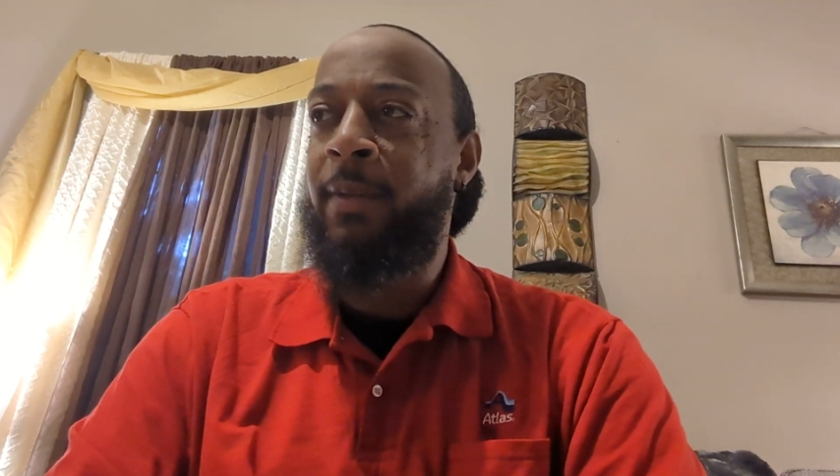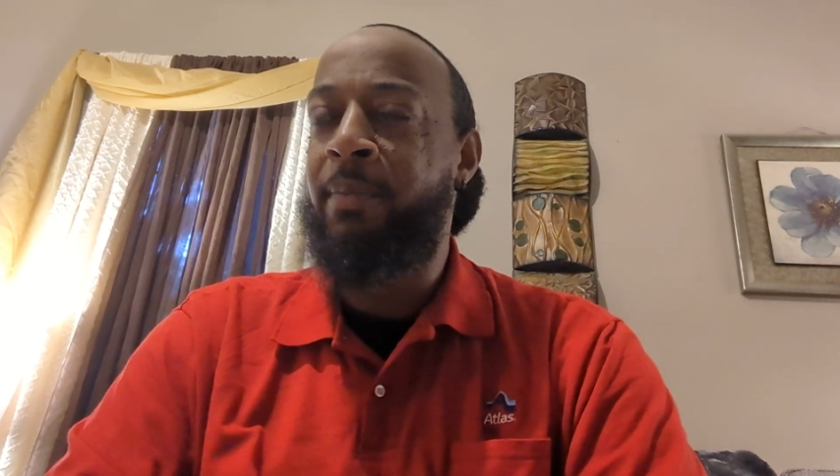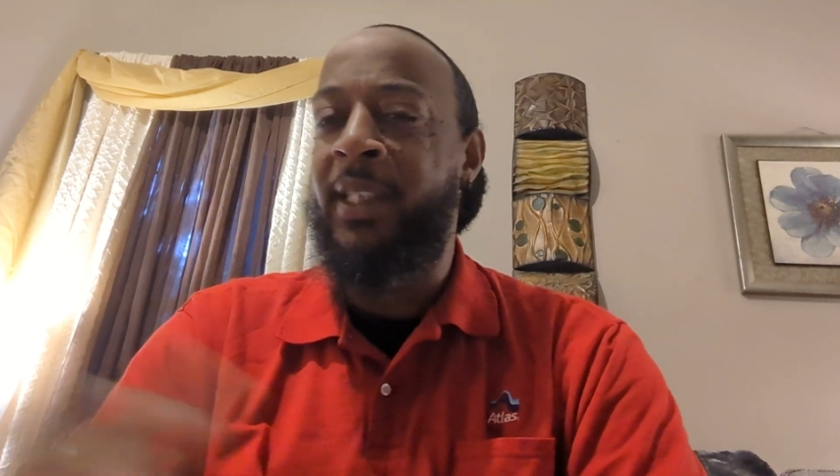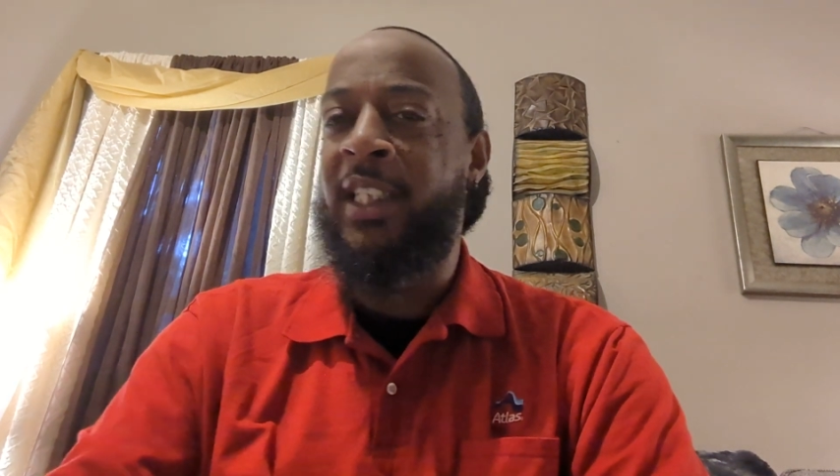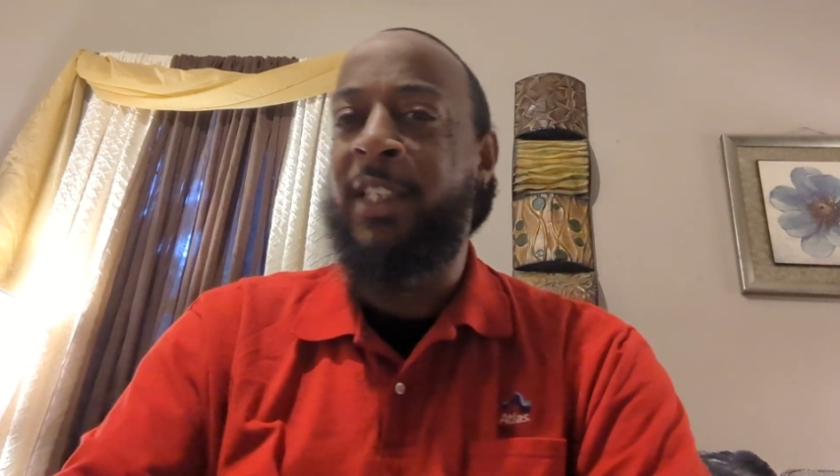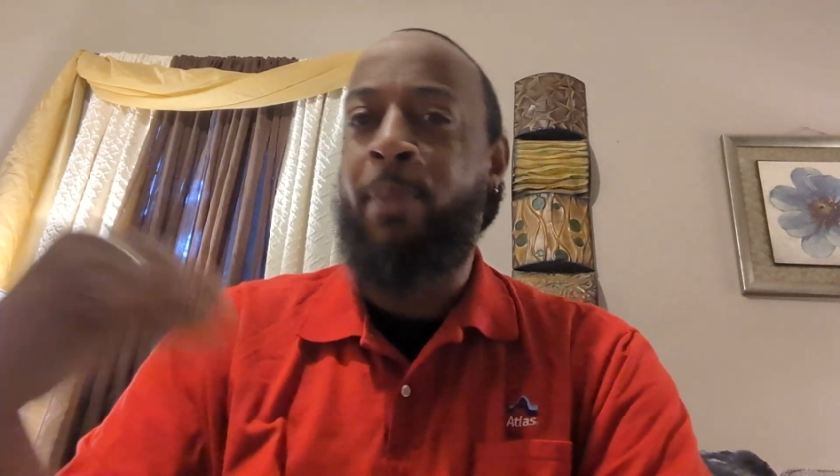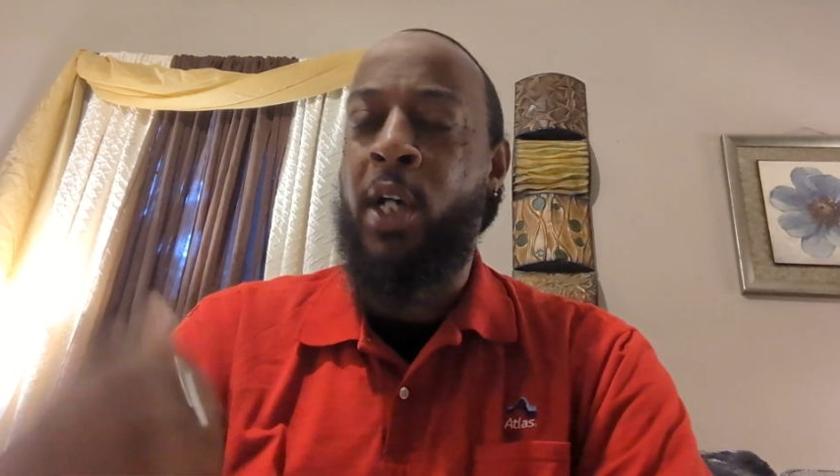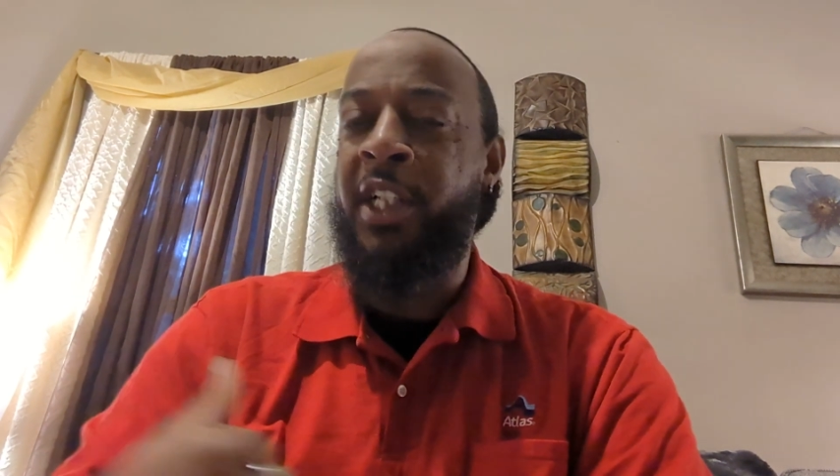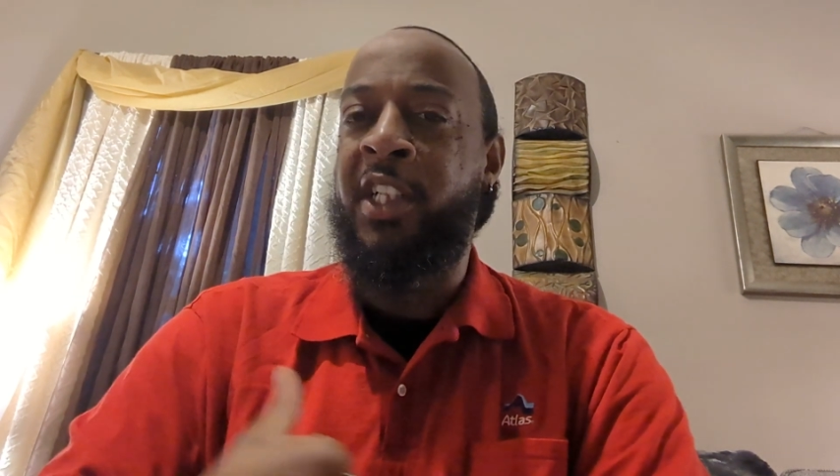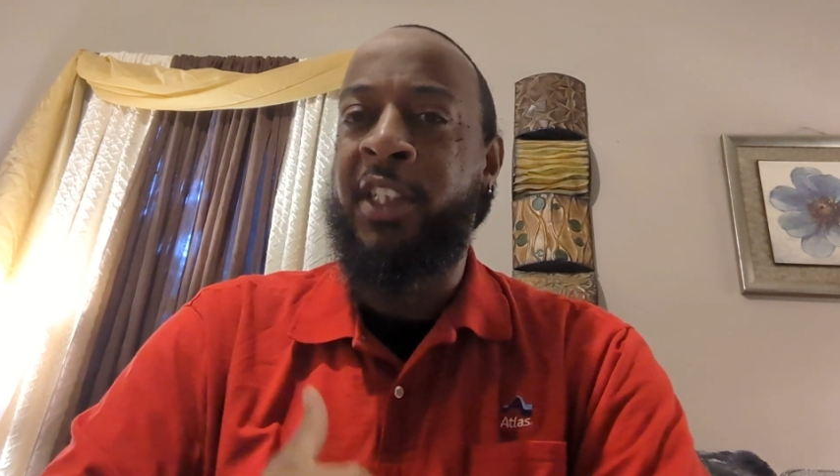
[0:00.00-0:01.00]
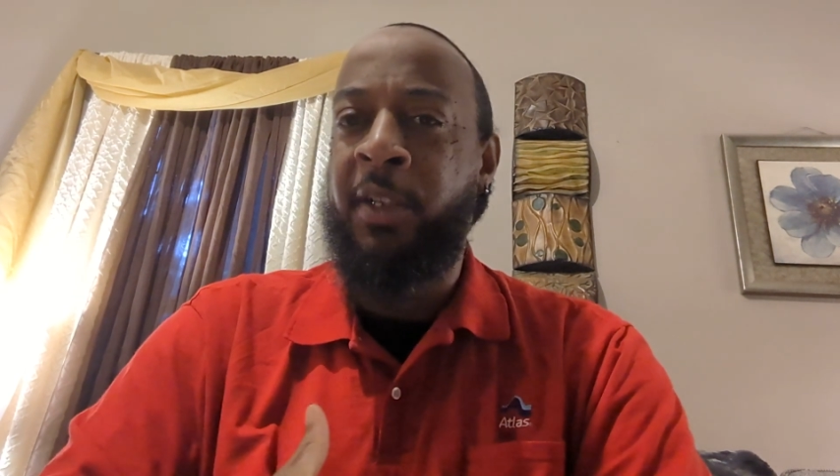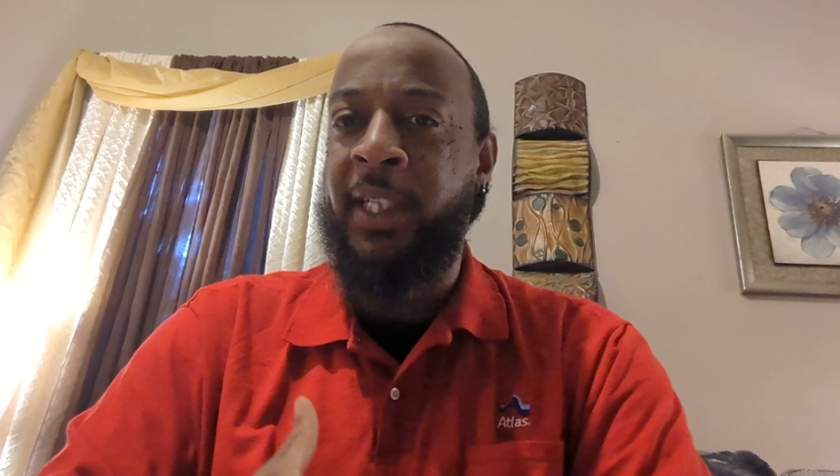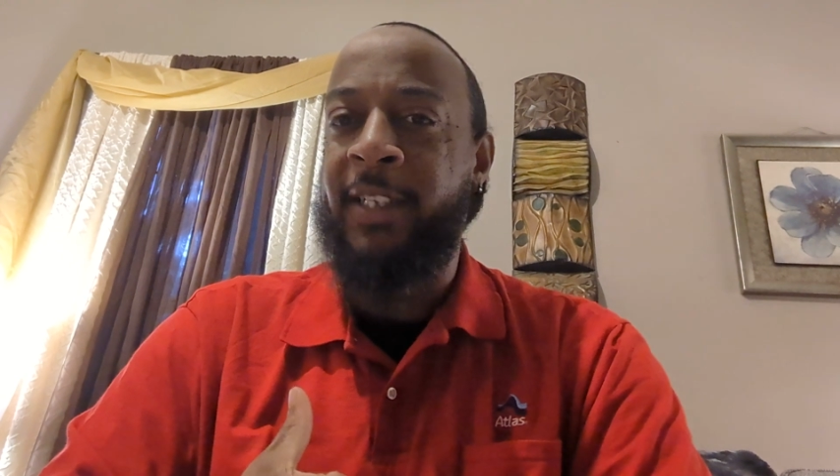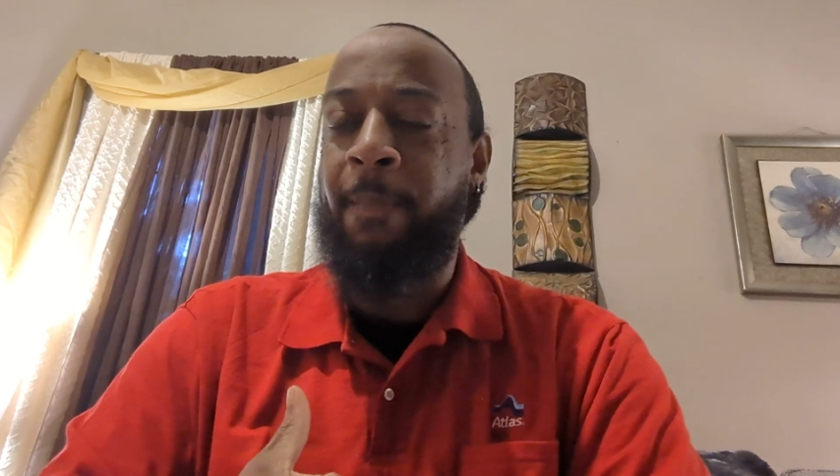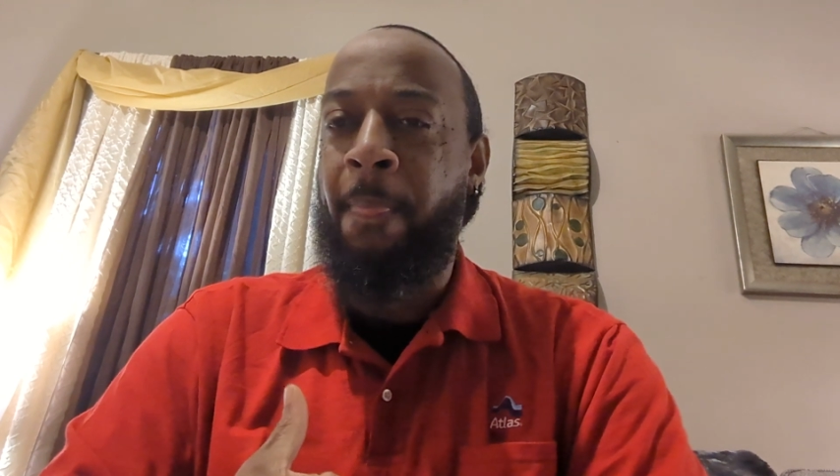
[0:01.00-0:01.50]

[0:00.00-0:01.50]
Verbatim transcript: But this is part of your duty.